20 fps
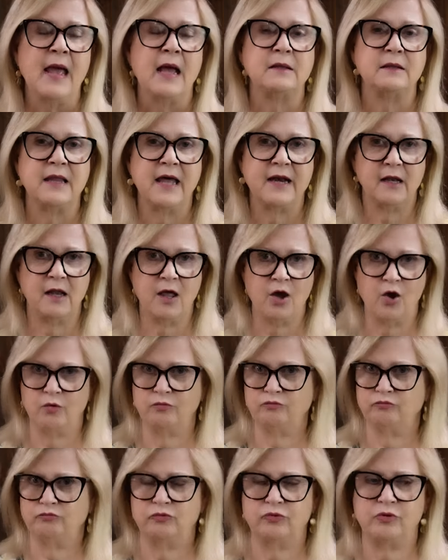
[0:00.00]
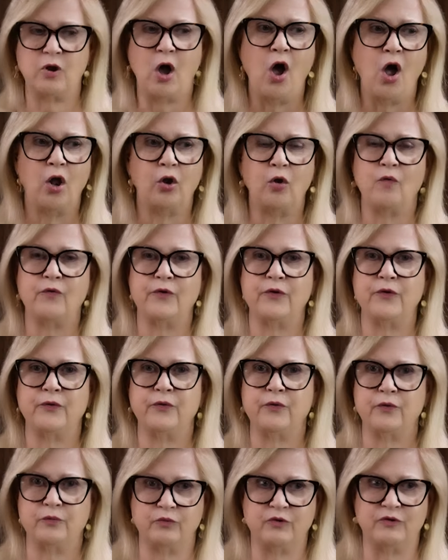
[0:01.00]
let alone all
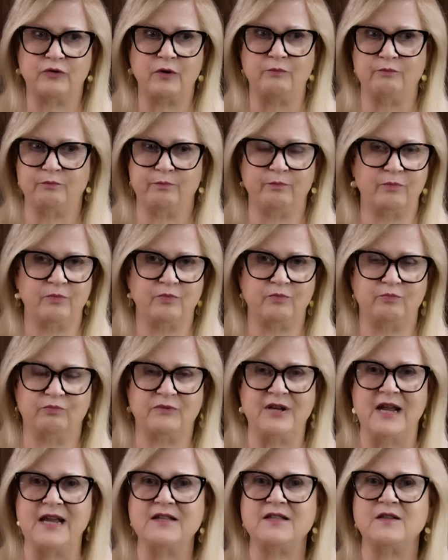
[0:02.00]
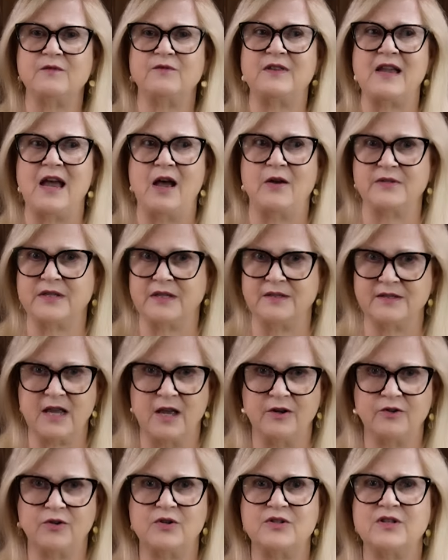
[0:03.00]
over tens of thousands,
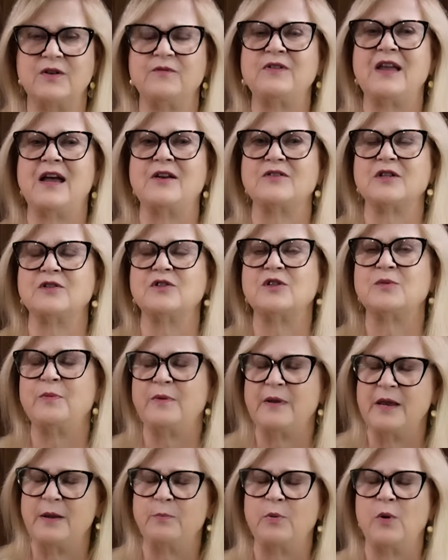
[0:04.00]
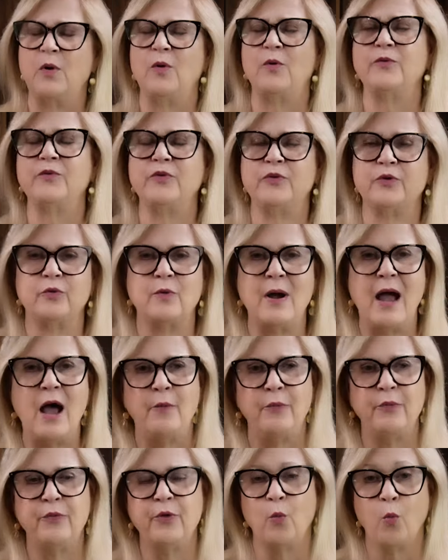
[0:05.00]
hundreds of thousands of people
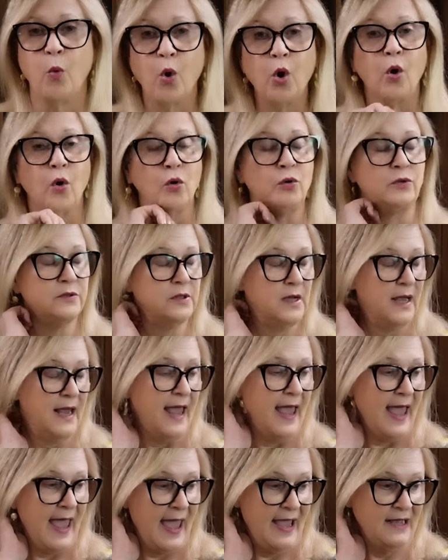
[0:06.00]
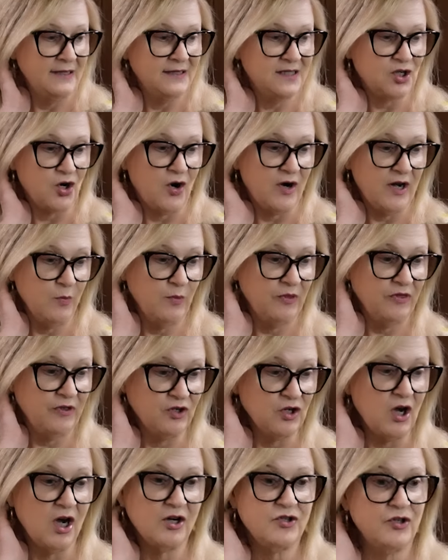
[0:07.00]
throughout the world. And starting with the
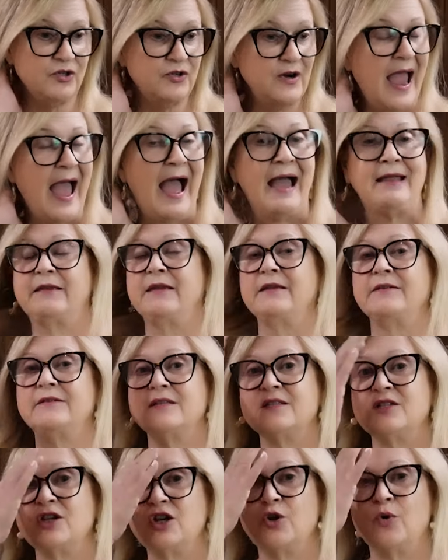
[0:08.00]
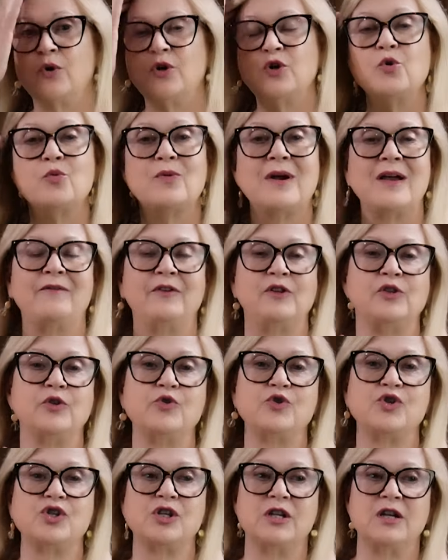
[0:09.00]
Dr. Atkins, you know, A New
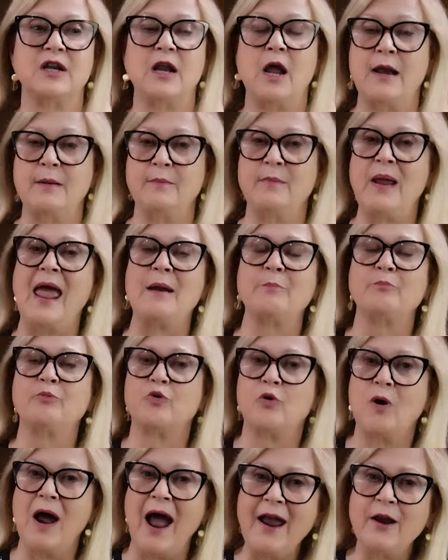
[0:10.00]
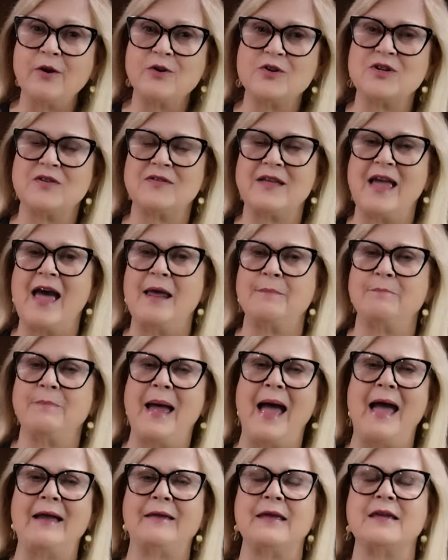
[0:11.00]
Revolution, and prior to that,
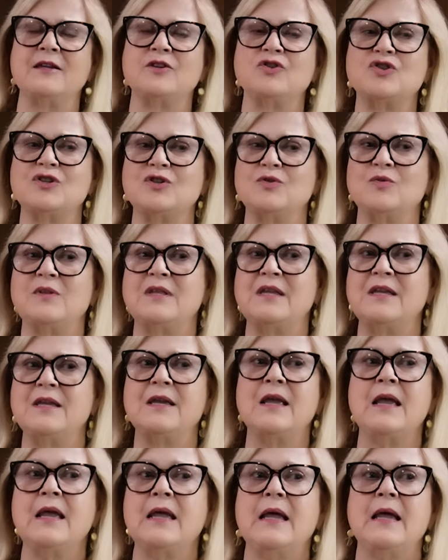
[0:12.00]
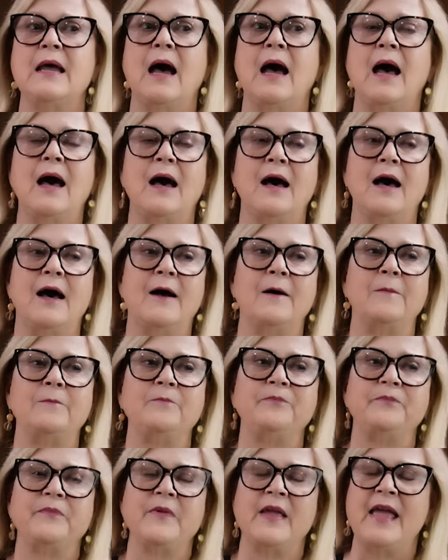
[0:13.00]
back into the
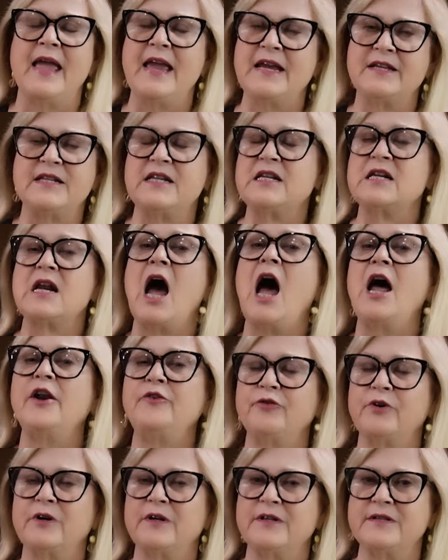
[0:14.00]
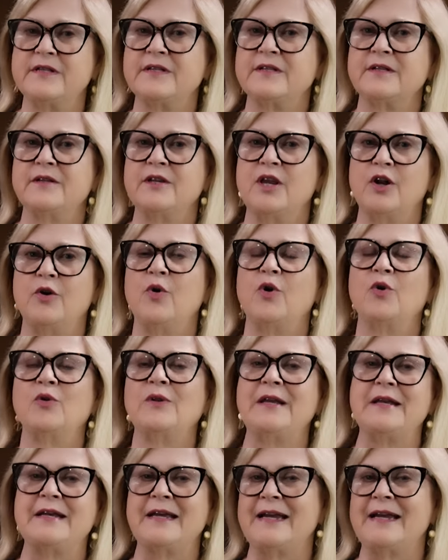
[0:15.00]
1800s, you know, early